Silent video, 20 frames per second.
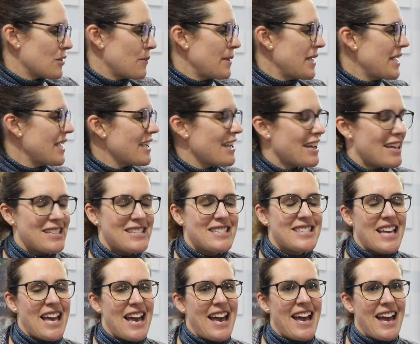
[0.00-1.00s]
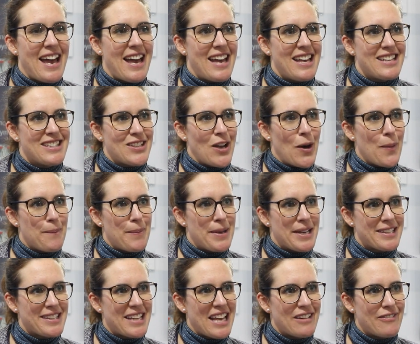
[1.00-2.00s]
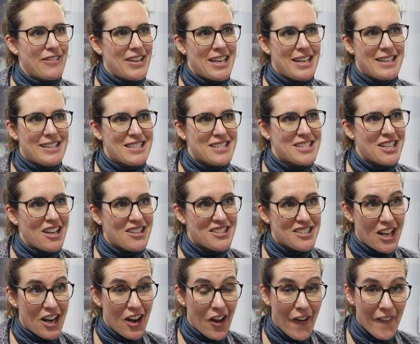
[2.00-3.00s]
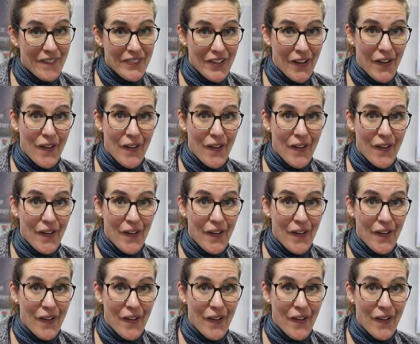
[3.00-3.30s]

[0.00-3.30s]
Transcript: to me. It's a topic that we discuss a lot,